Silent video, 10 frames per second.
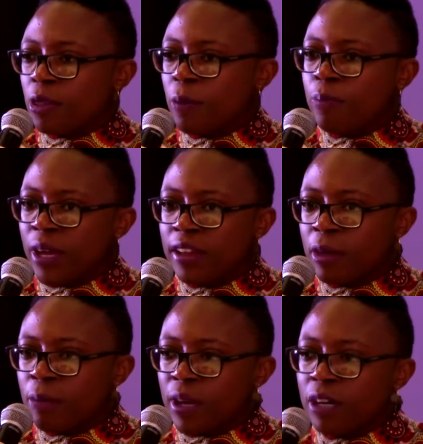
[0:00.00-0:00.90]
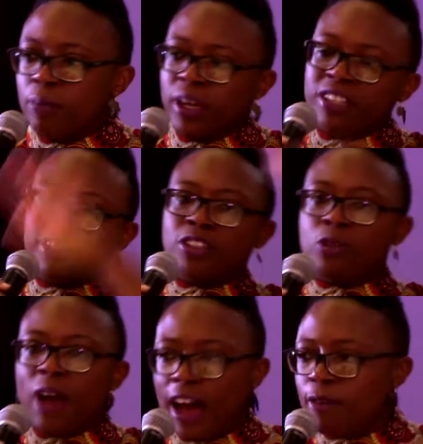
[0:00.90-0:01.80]
and especially look for
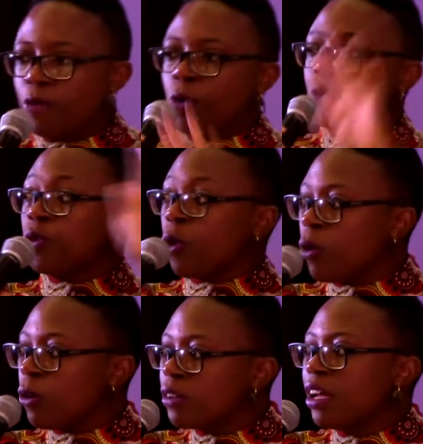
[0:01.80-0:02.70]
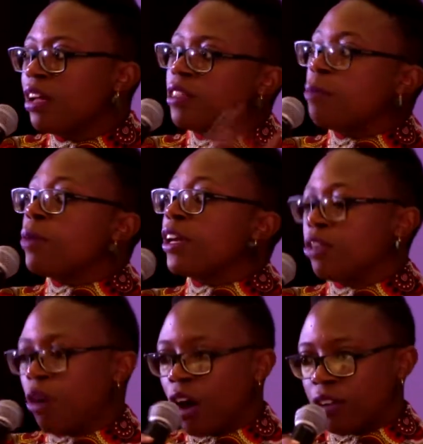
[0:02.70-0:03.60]
what's not in there, because that's
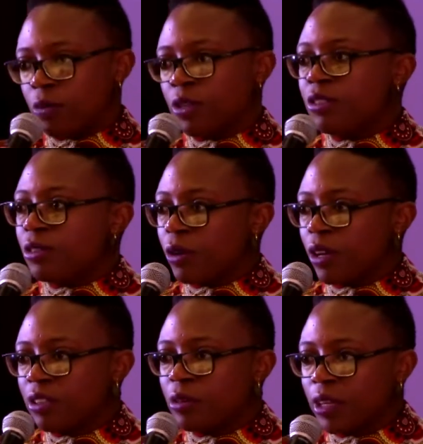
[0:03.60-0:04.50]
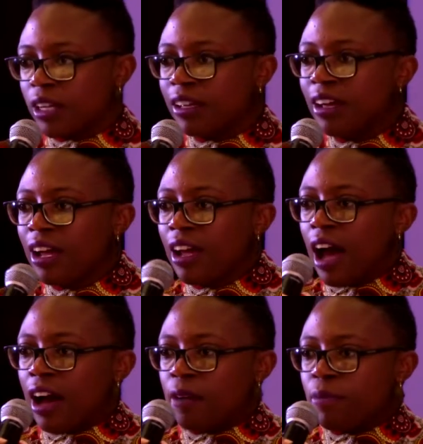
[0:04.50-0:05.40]
what the really interesting bit is, what
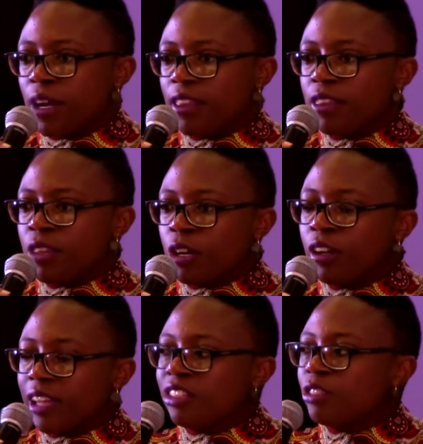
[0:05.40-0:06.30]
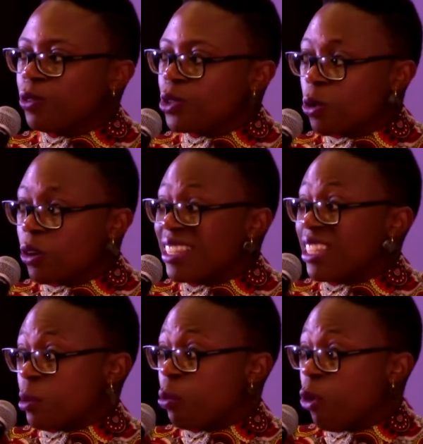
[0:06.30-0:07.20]
can't be put in
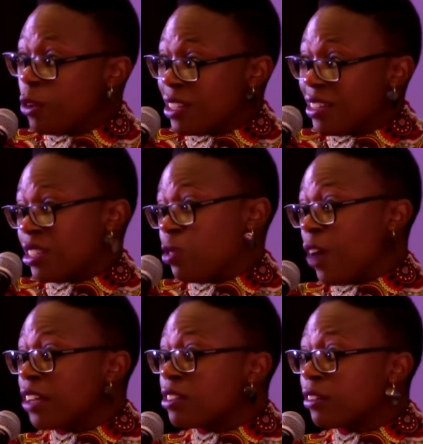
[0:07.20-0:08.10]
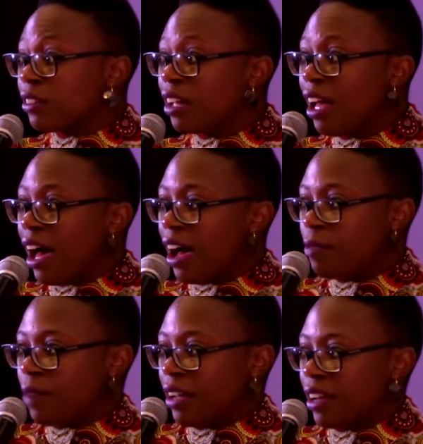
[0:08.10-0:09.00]
writing.
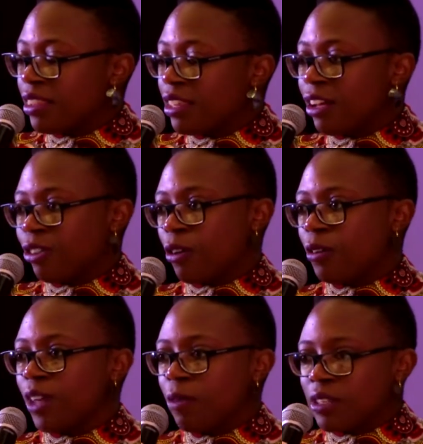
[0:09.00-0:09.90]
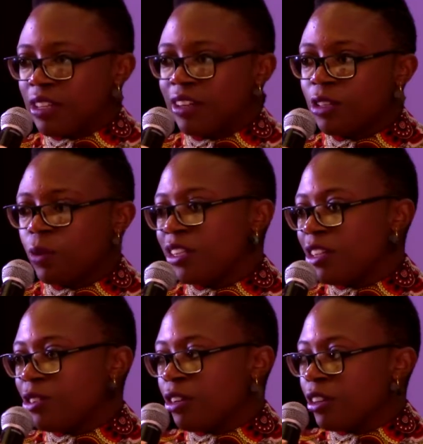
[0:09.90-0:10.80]
From that, you can learn a lot
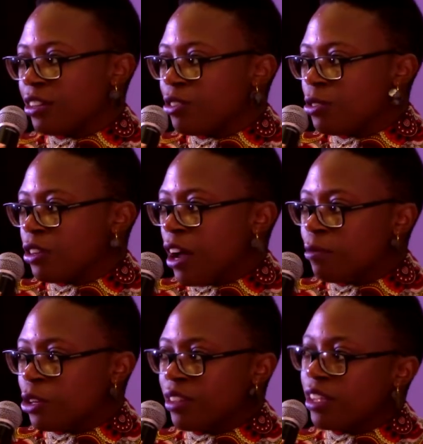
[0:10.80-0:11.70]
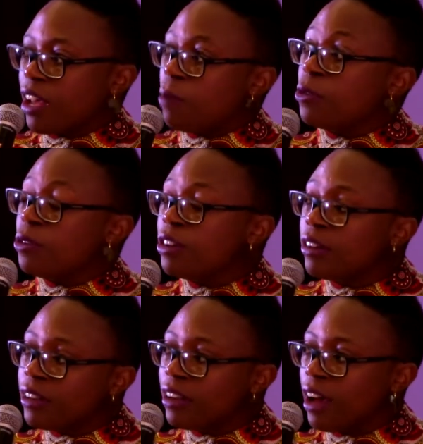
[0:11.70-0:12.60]
if you try to read between the
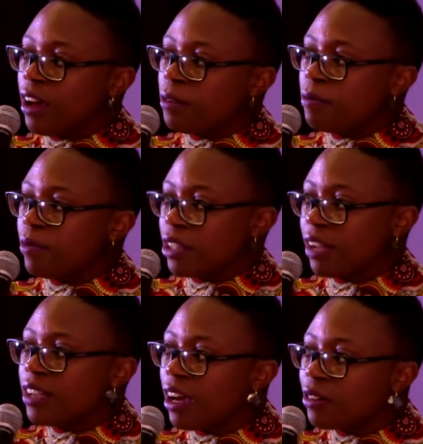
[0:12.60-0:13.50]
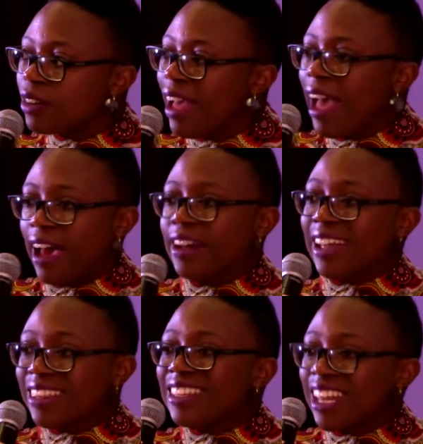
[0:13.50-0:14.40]
lines of what is not in the transparency
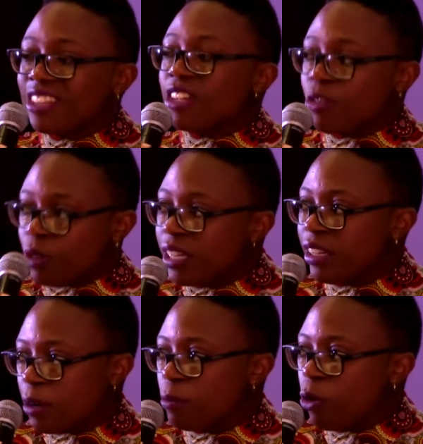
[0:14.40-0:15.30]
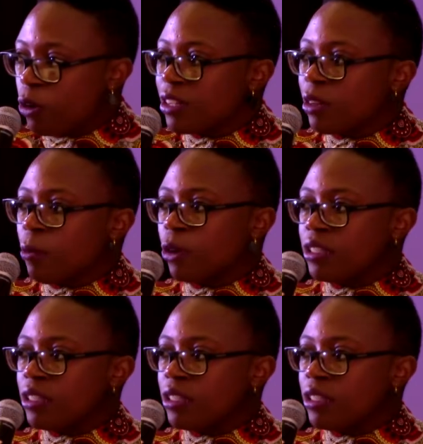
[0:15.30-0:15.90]
reports and get